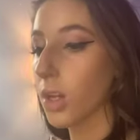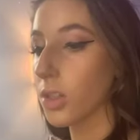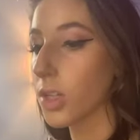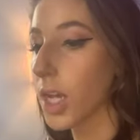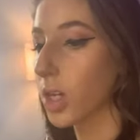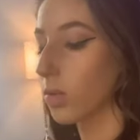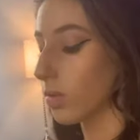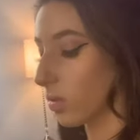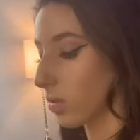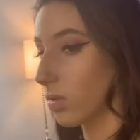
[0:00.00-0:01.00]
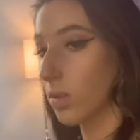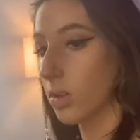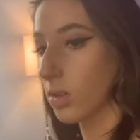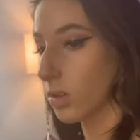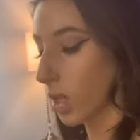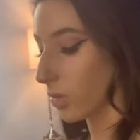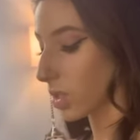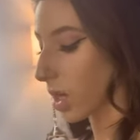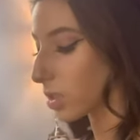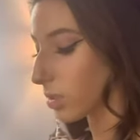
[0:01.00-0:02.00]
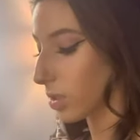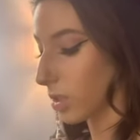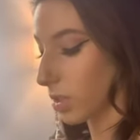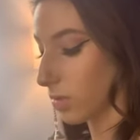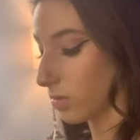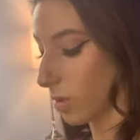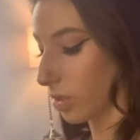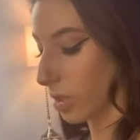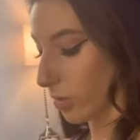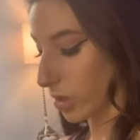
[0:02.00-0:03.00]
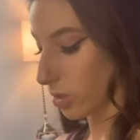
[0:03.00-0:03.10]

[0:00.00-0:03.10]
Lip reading: Now, I was contemplating whether I wanted to